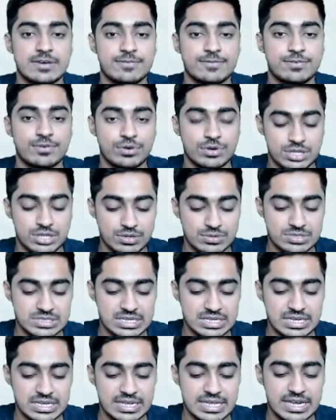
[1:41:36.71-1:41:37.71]

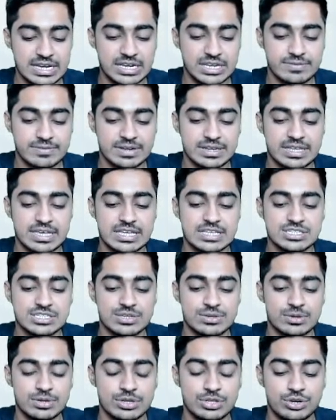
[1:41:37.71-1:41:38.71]
4381
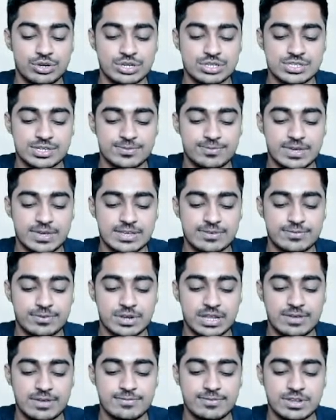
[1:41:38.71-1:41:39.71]
kg units of Y. For
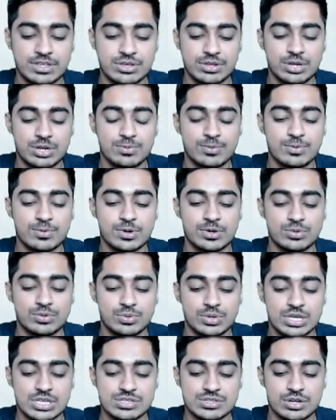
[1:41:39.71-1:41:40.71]
every unit we want 2
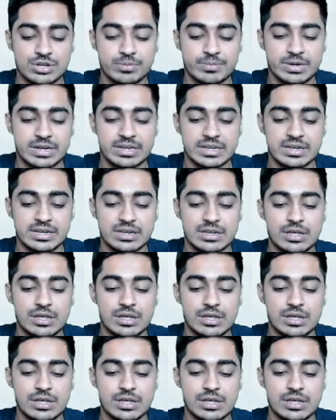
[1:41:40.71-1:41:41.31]
kg raw material.